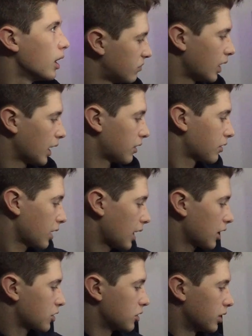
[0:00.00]
that's
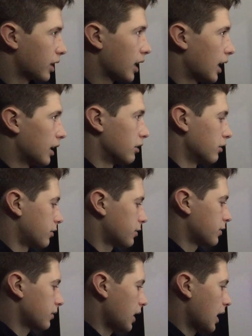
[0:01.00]
actually kind
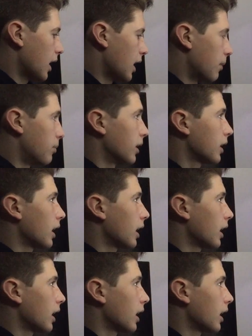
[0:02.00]
of epic.